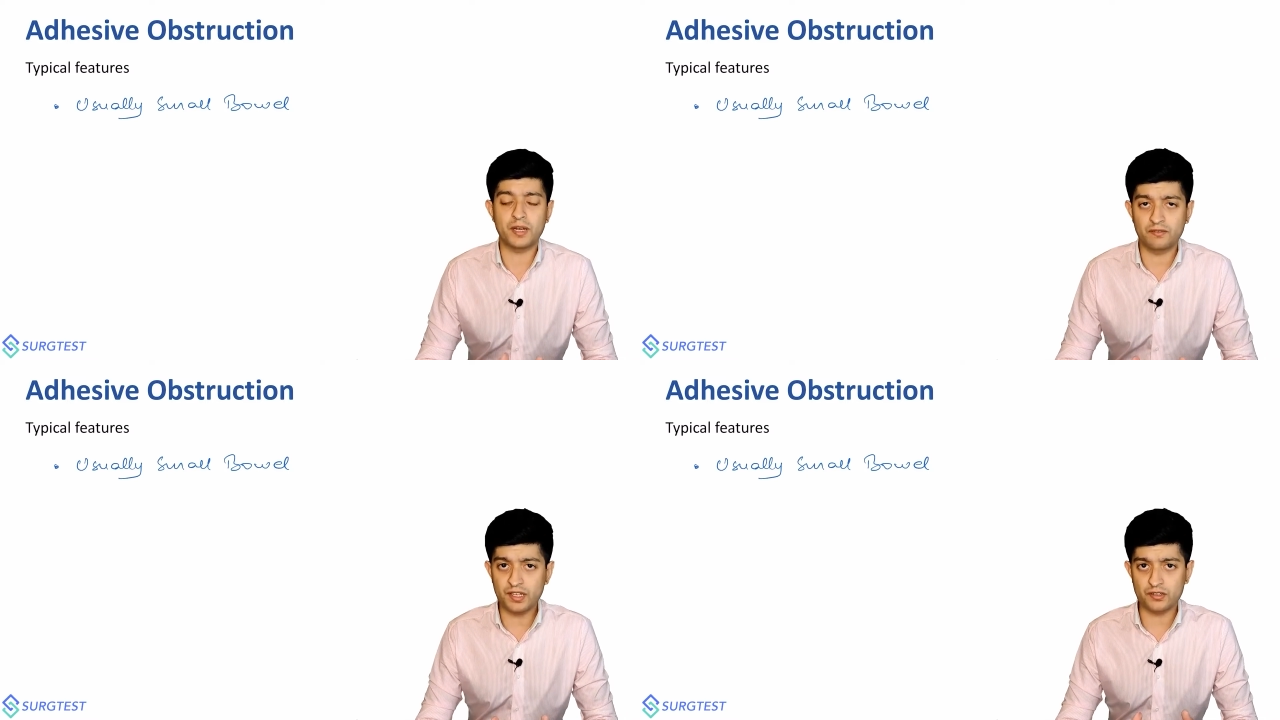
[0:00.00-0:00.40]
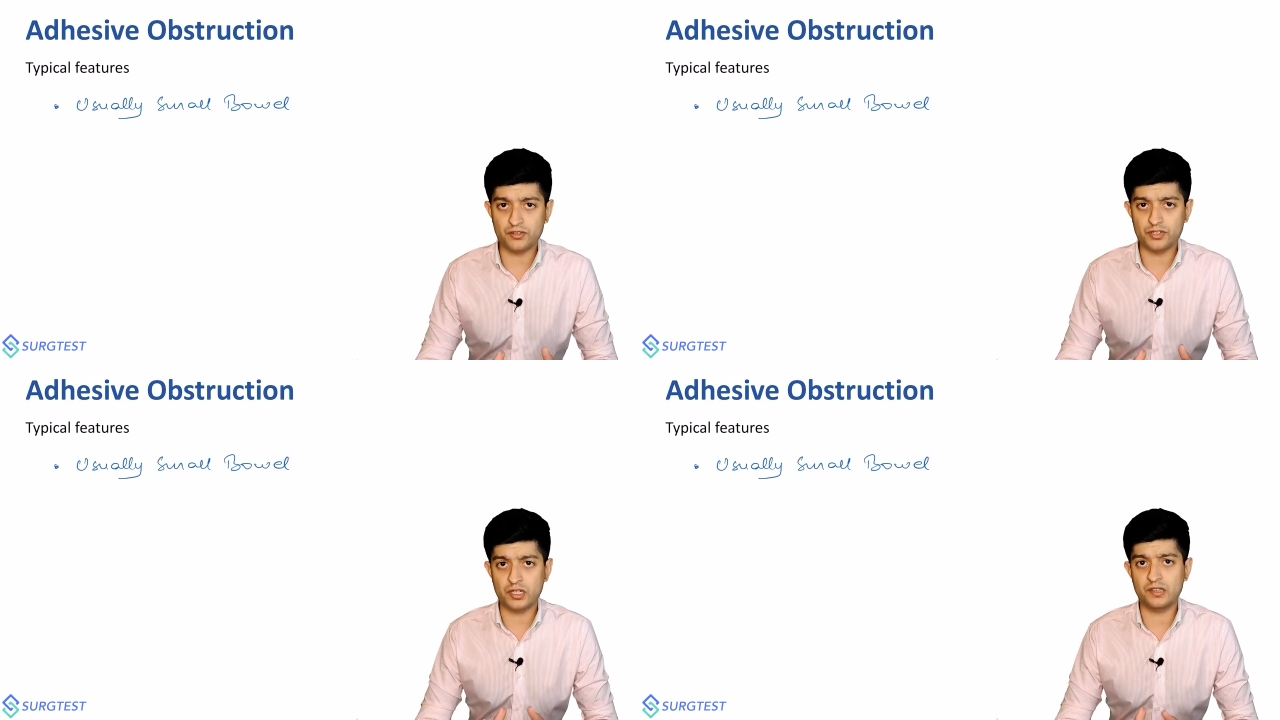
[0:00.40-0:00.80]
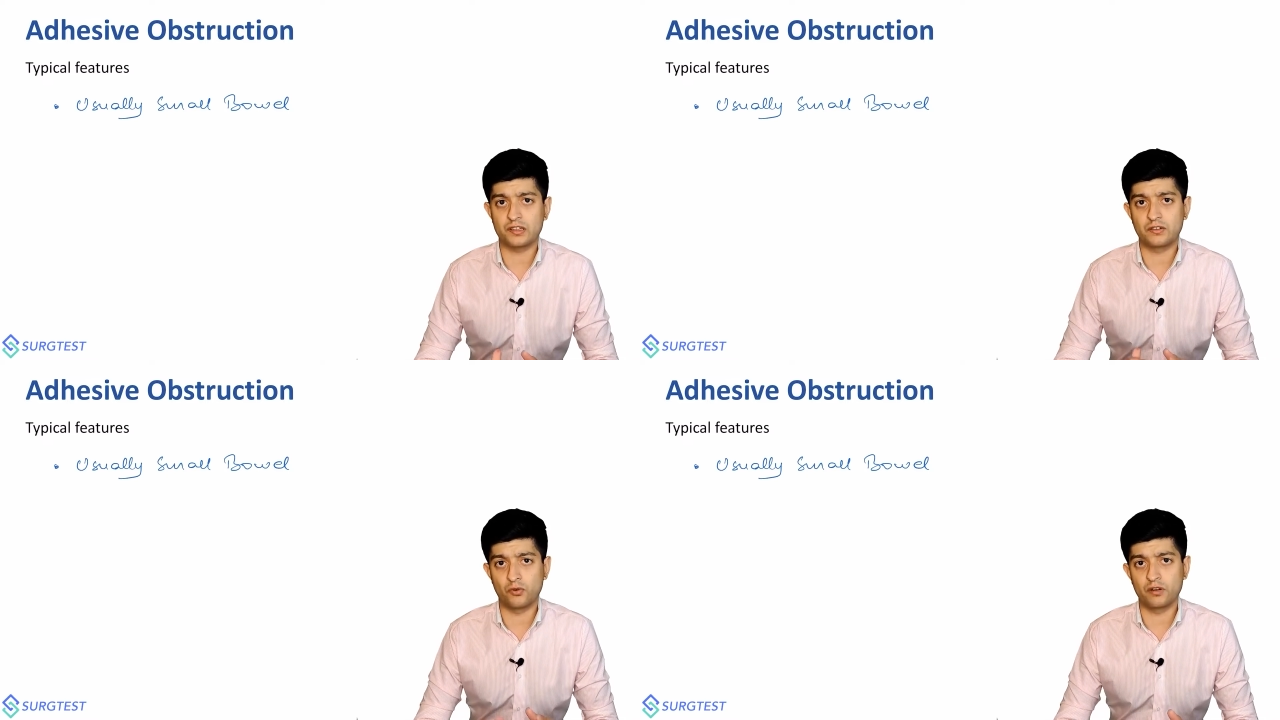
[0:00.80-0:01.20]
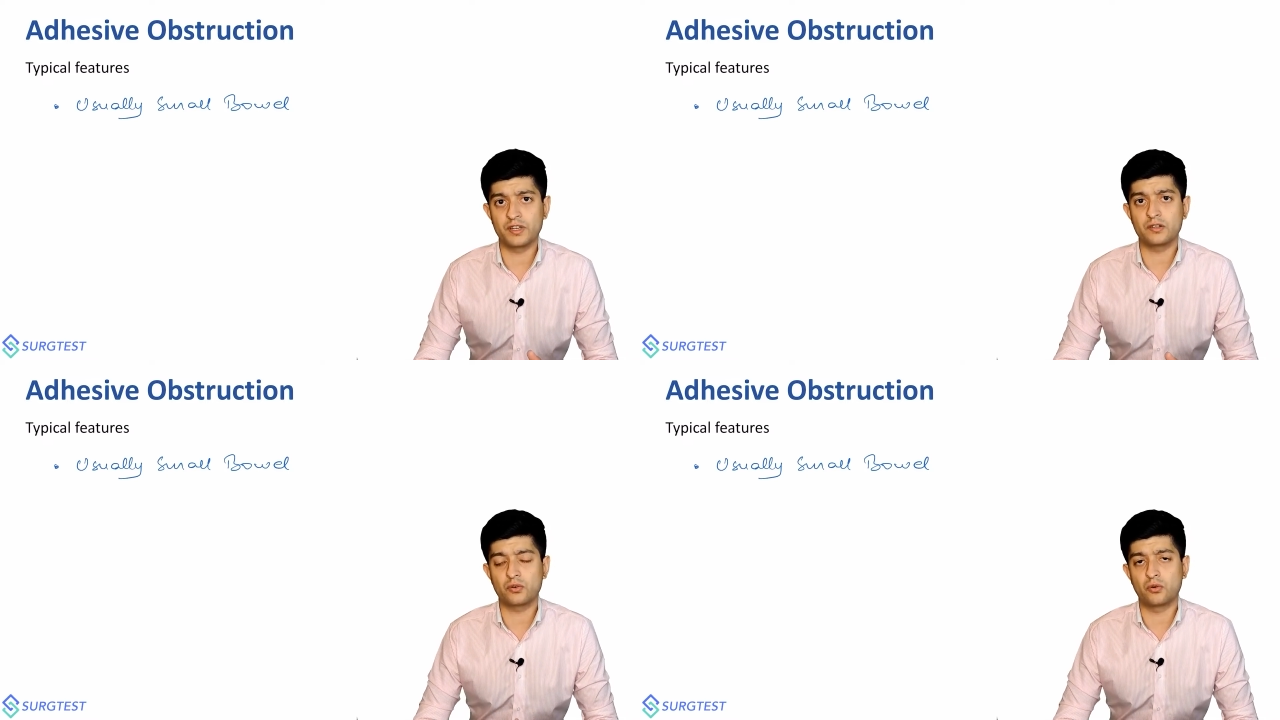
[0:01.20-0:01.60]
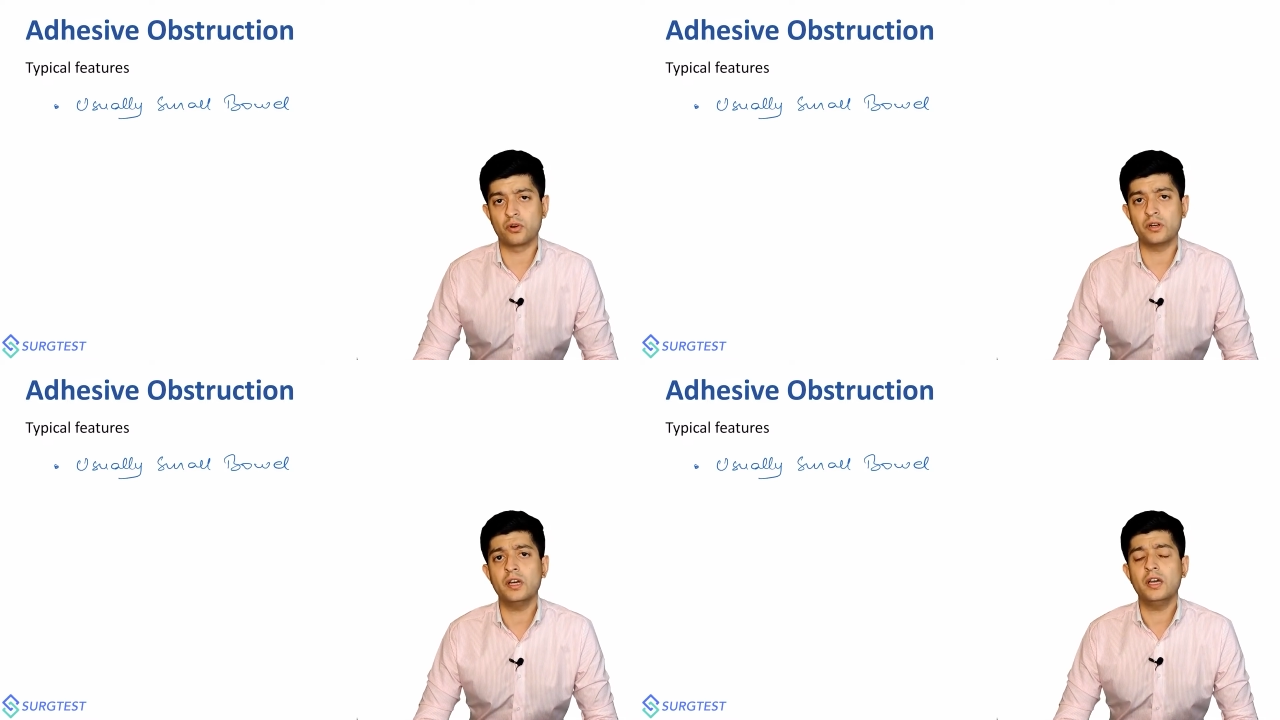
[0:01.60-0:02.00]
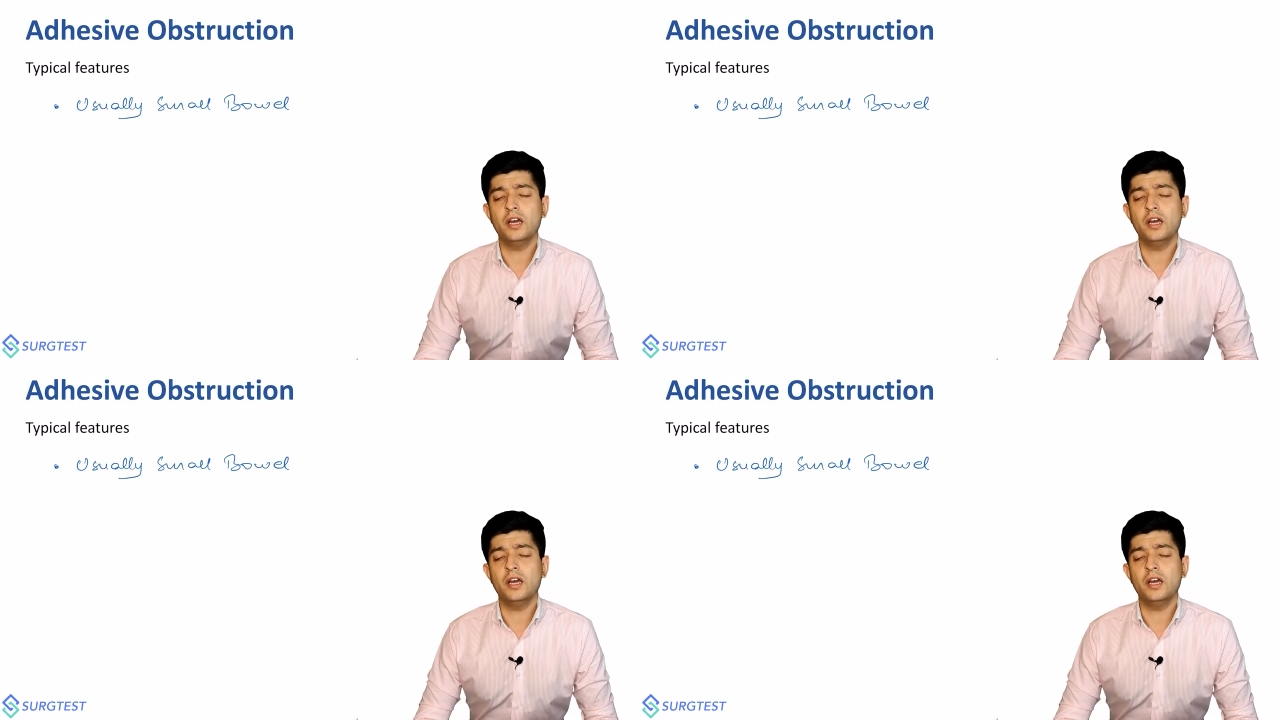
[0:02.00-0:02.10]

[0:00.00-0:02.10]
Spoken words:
pelvic surgeries involving the colon,